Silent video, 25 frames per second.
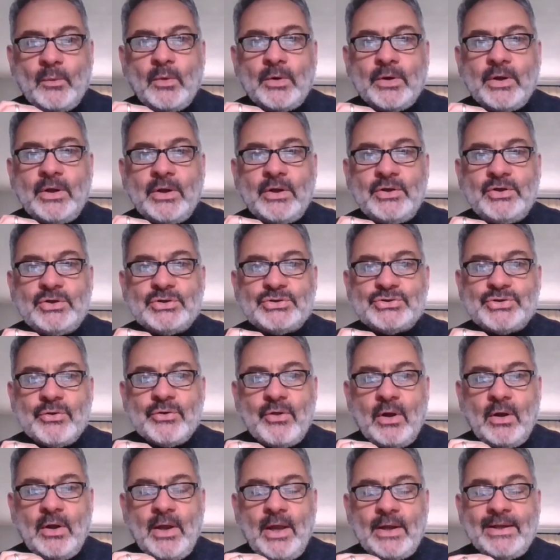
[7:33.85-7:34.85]
working
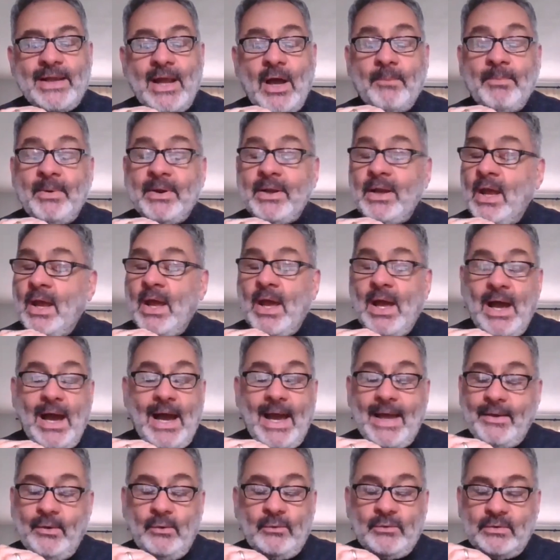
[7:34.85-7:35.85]
conditions are like now. But
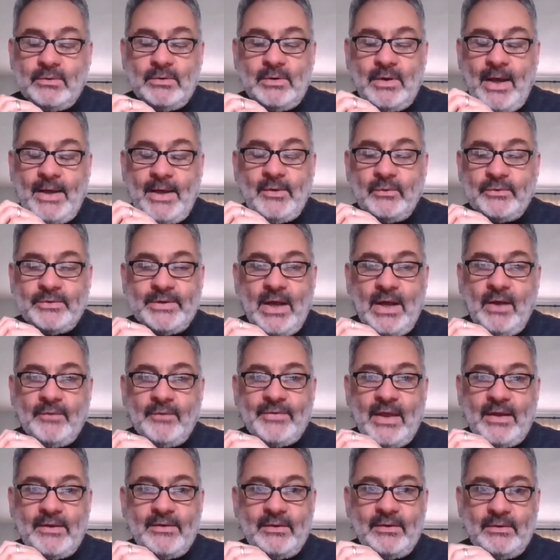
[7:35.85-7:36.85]
I don't doubt
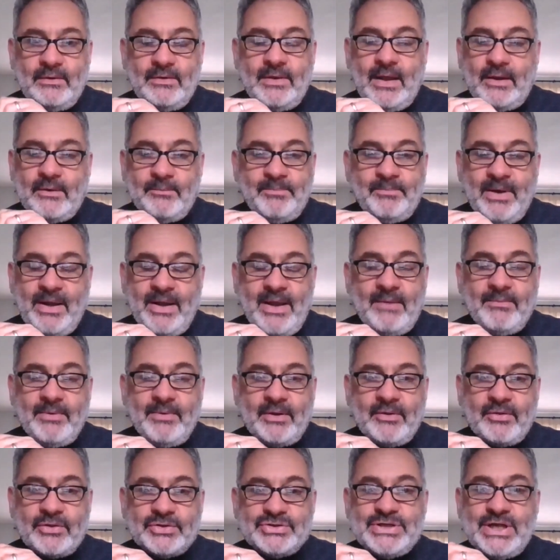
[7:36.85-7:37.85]
that
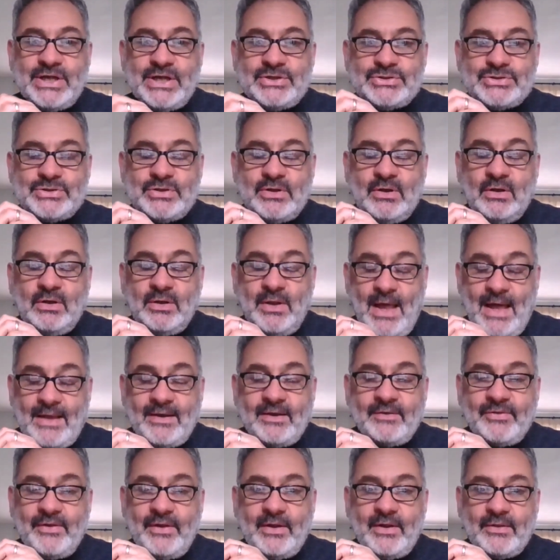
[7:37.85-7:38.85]
pandemic has changed a lot
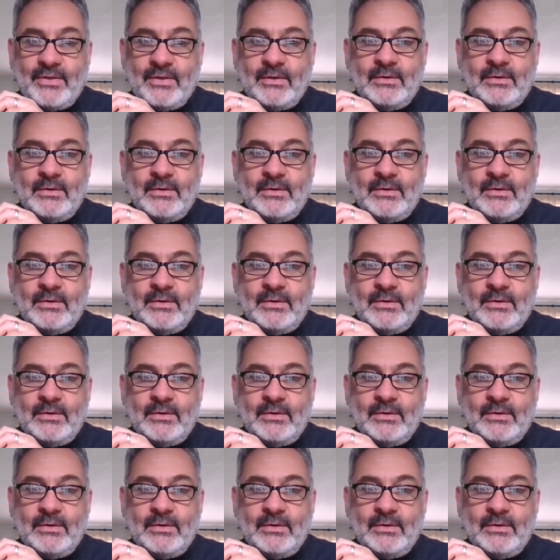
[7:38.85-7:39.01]
of things,